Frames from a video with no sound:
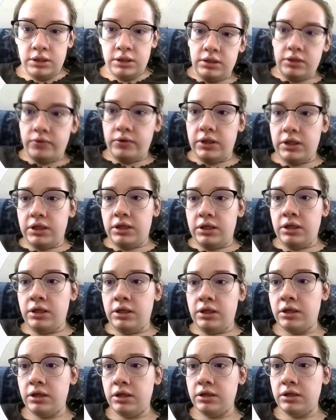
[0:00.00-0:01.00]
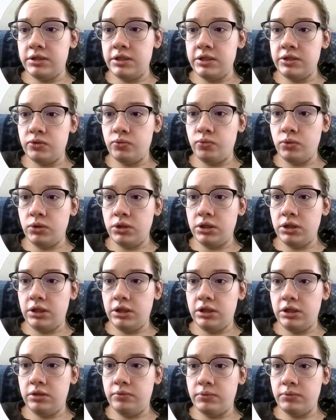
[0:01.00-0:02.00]
Now, since we're
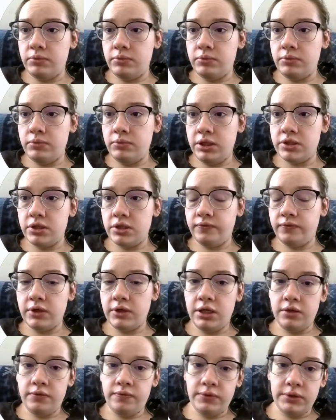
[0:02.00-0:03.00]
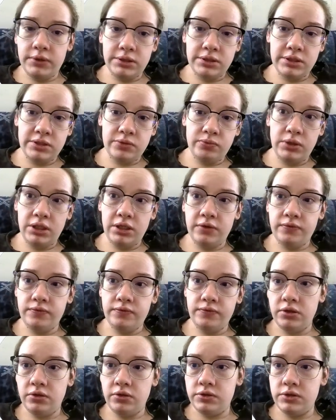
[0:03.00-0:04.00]
in Microsoft Office, we have
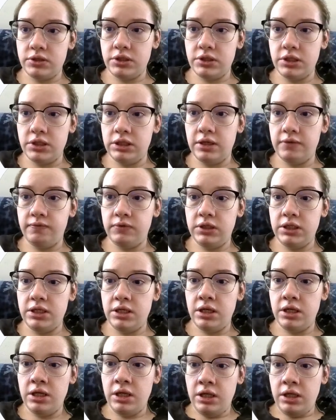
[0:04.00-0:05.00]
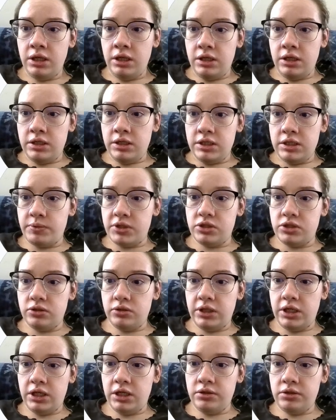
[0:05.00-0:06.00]
to go to the lovely
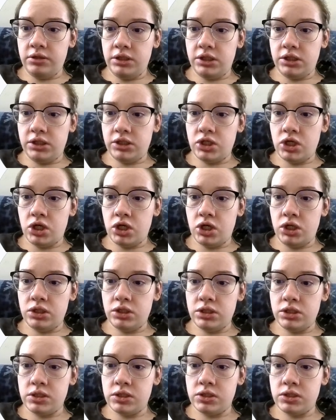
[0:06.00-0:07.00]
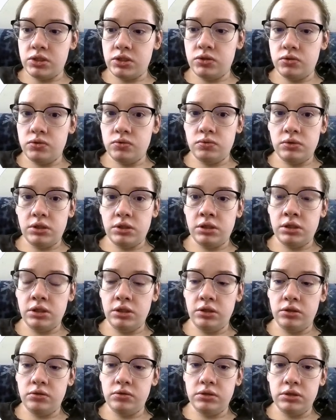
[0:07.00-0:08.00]
special characters to
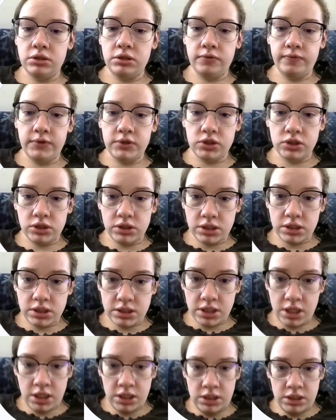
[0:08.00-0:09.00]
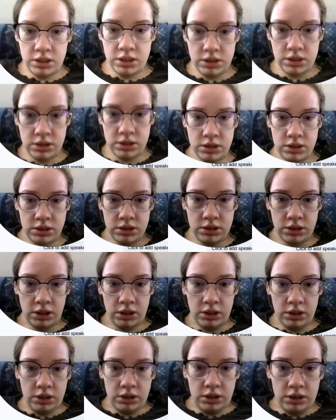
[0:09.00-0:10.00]
include the division sign.
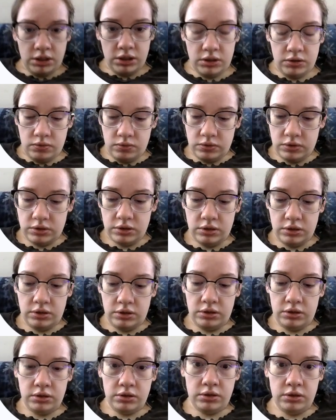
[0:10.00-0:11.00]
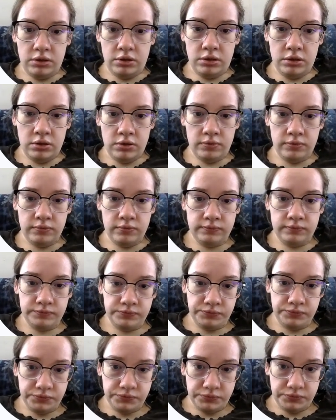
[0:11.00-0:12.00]
Okay.
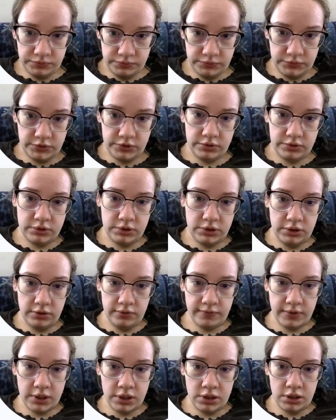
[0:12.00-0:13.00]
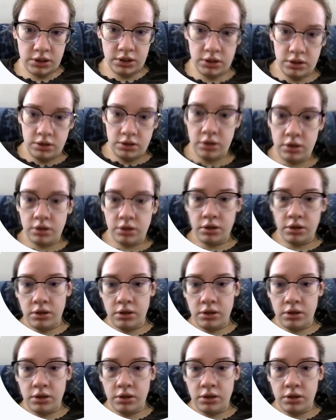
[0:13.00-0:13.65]
Divide.